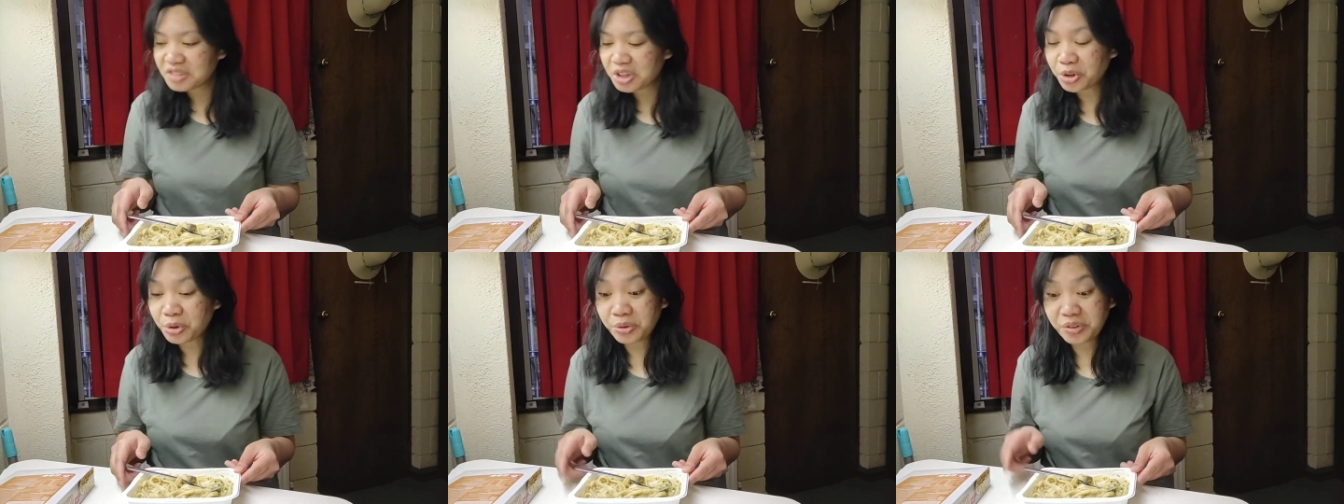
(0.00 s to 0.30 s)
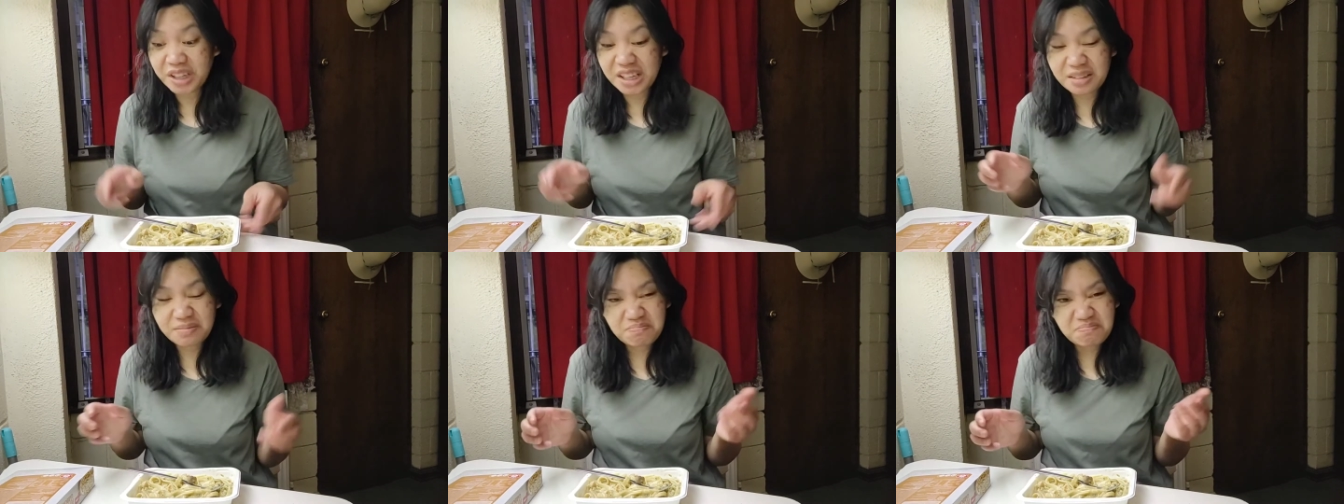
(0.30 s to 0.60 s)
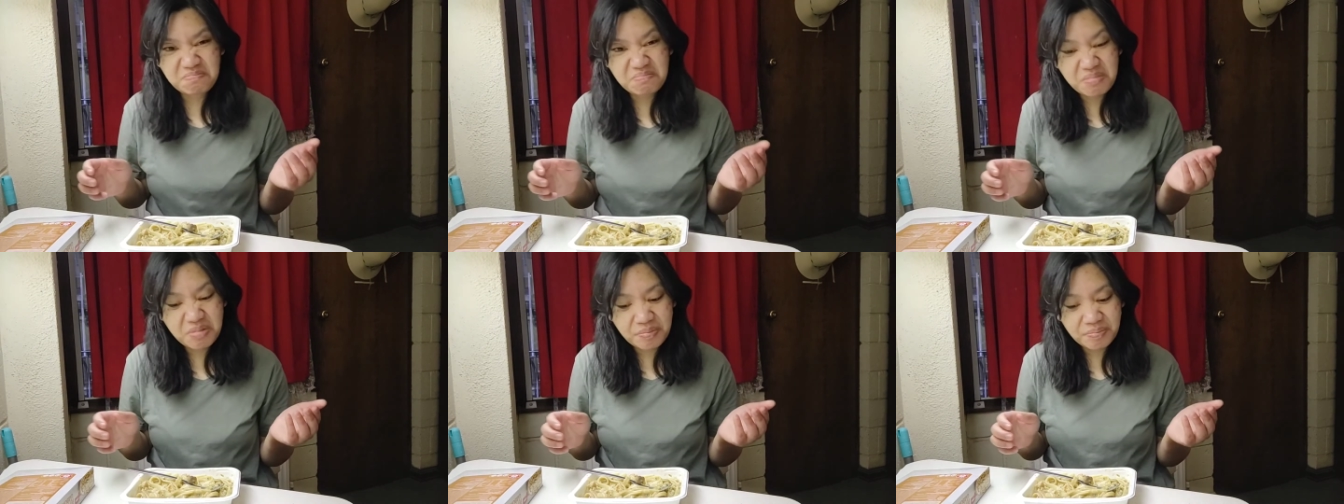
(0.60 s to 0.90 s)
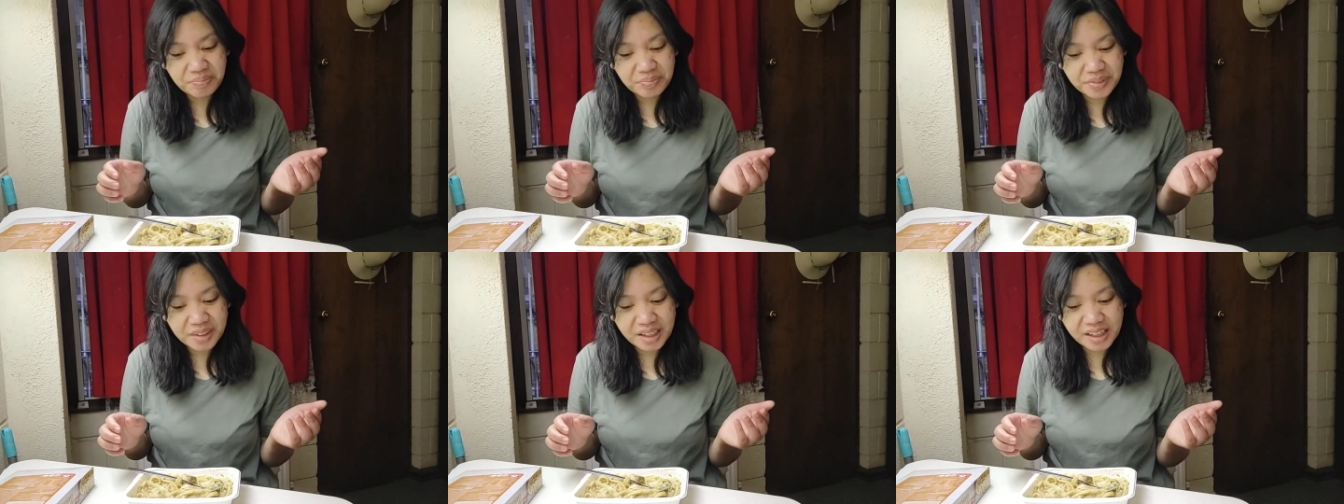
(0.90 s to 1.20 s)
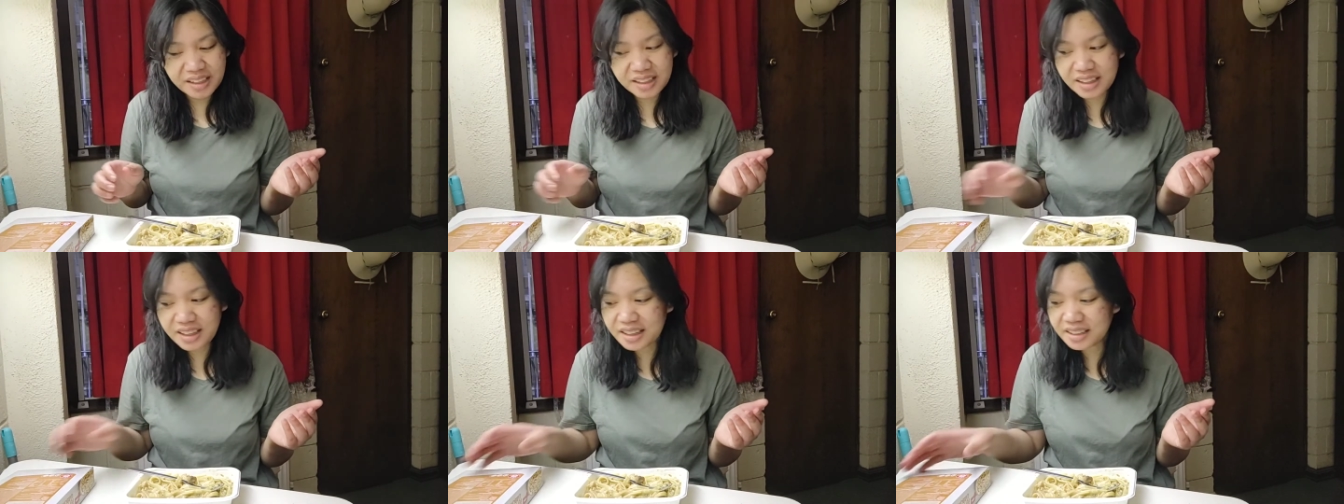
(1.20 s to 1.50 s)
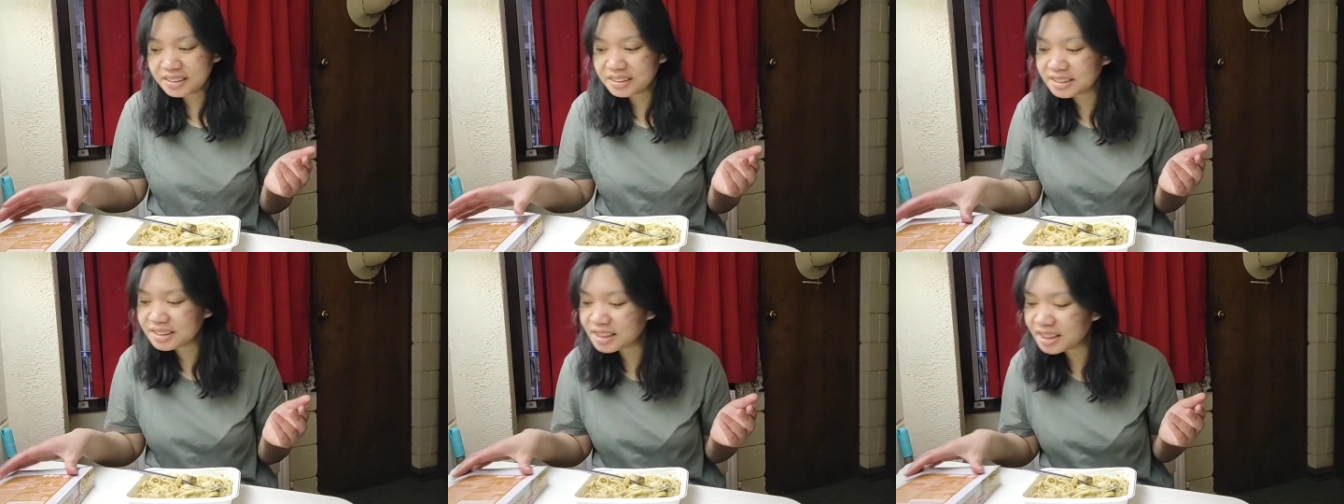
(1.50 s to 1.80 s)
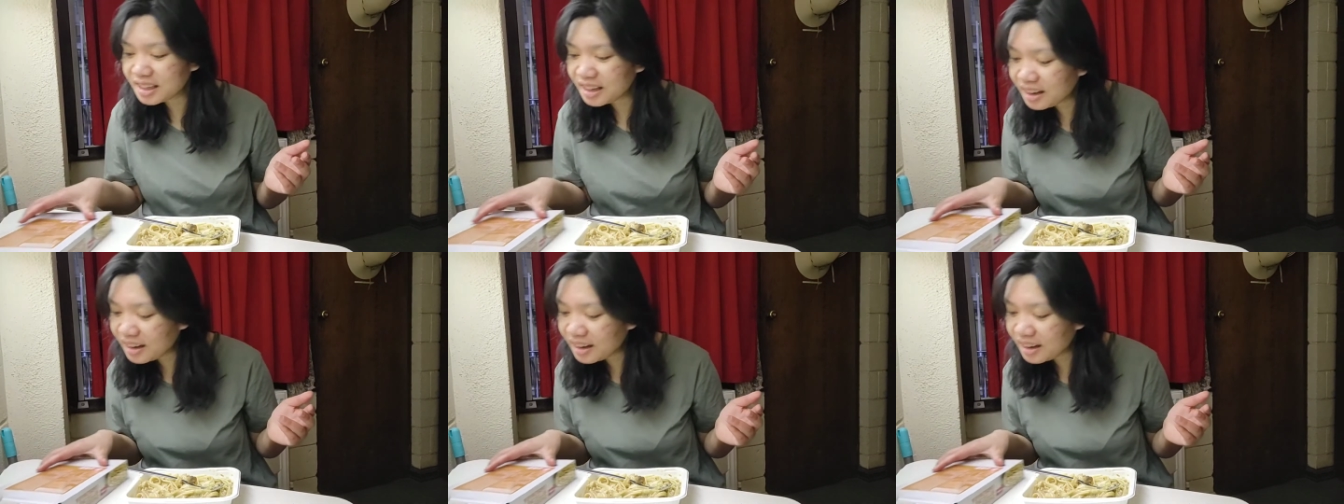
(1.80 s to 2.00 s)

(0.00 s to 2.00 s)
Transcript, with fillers: cream in it.